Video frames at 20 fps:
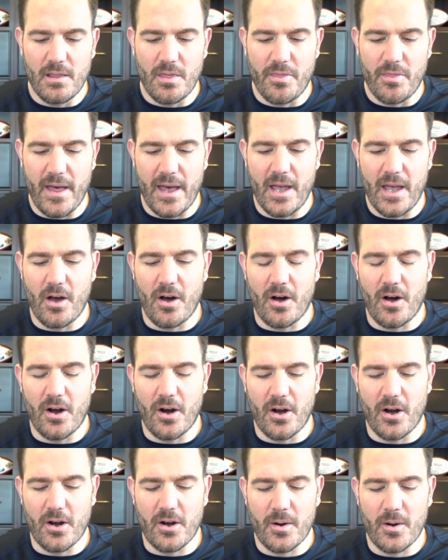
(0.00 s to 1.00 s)
They
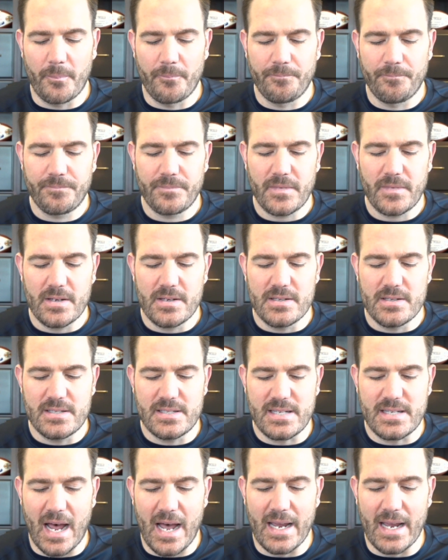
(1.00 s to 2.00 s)
are
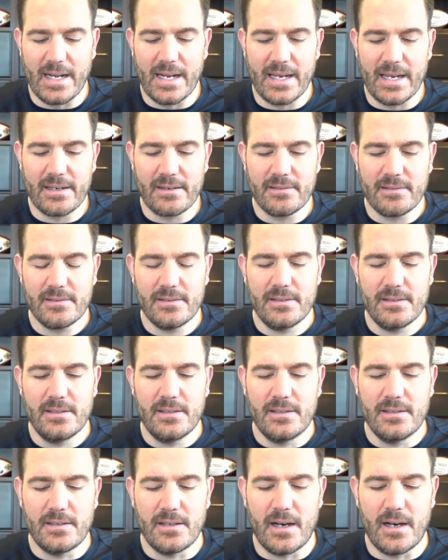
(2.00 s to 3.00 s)
signing
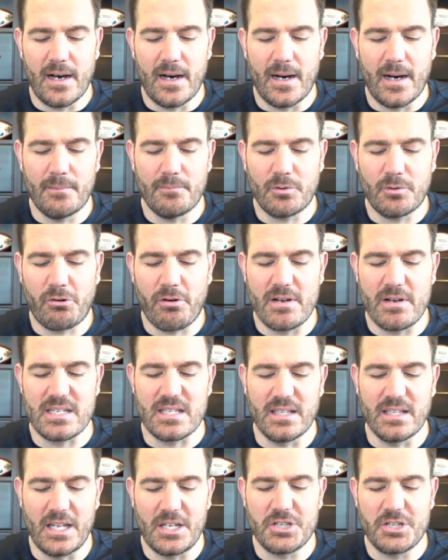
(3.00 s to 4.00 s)
um,
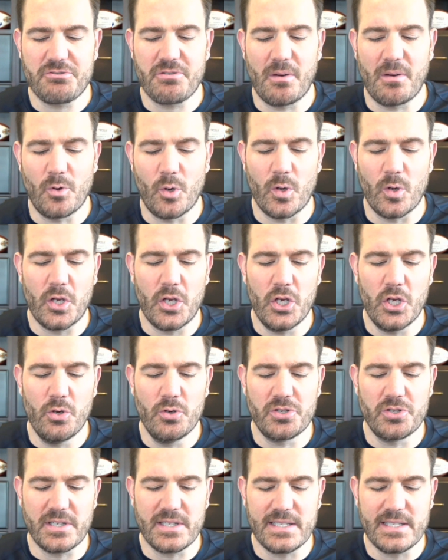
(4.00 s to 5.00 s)
Chris Lindstrom to a
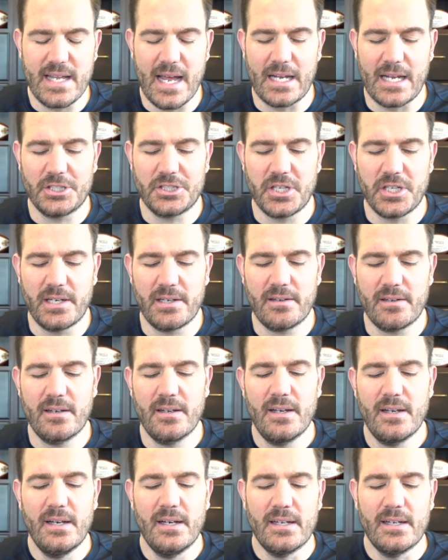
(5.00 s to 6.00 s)
huge extension,
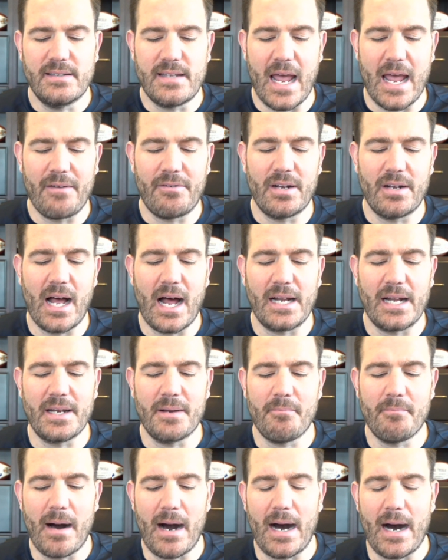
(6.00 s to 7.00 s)
David
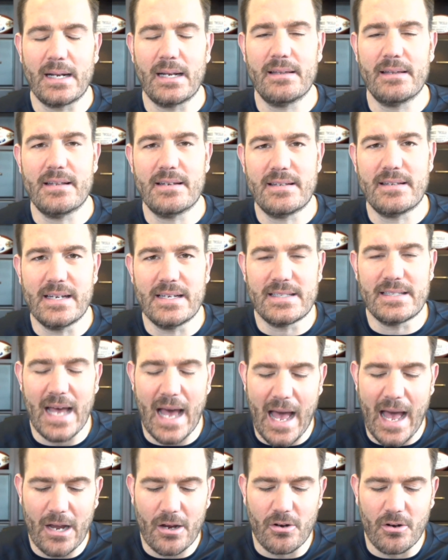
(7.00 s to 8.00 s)
Onyemata, the D
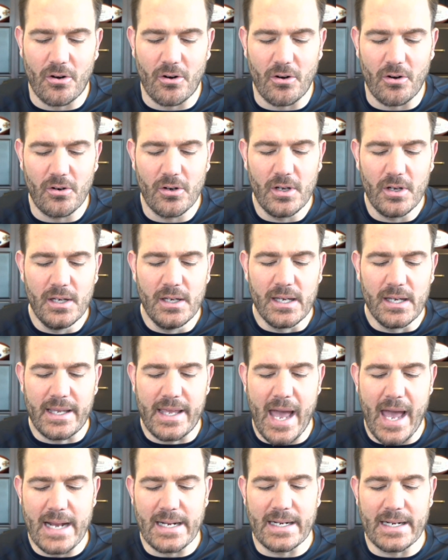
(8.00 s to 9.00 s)
tackle,
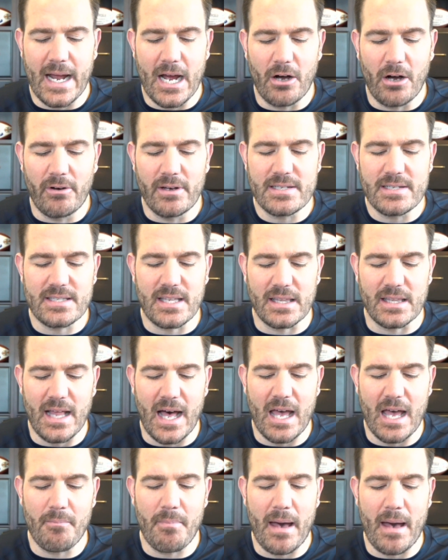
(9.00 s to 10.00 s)
Kaden Elliss, the
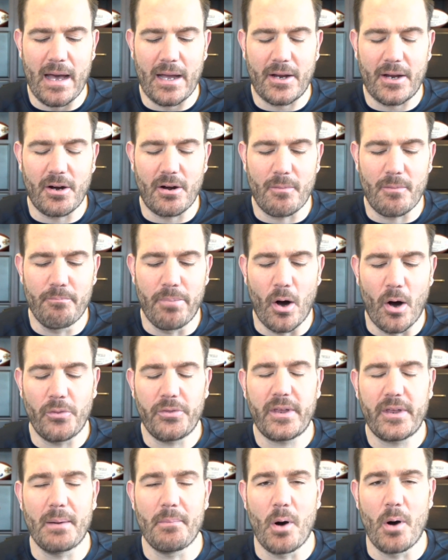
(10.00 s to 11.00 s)
linebacker,
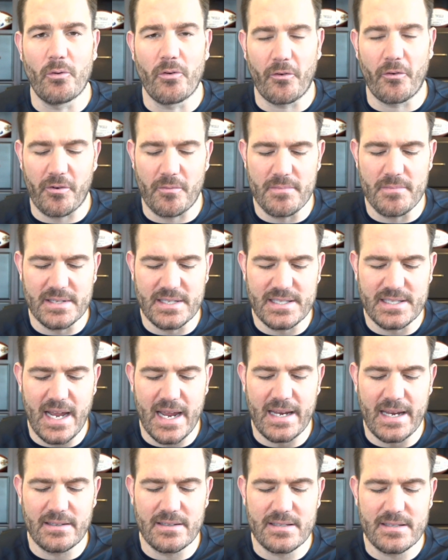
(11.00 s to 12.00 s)
both come over from the
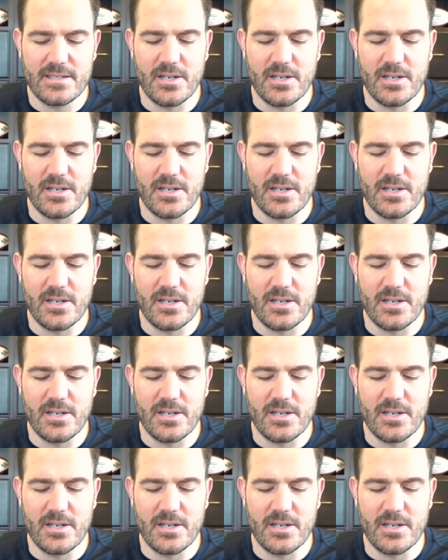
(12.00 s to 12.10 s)
Saints.